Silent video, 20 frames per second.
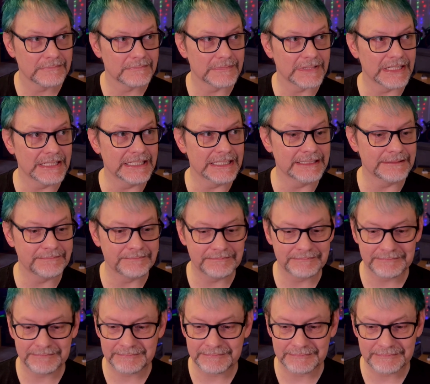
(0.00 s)
And
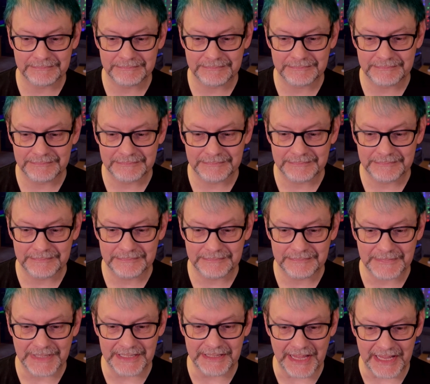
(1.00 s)

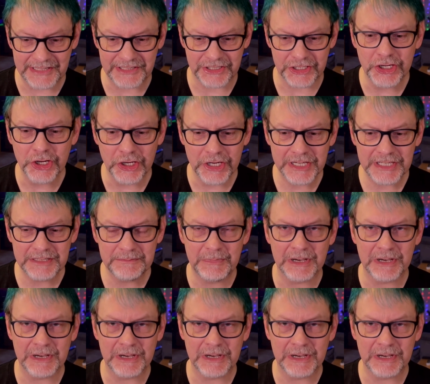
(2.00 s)
that's good,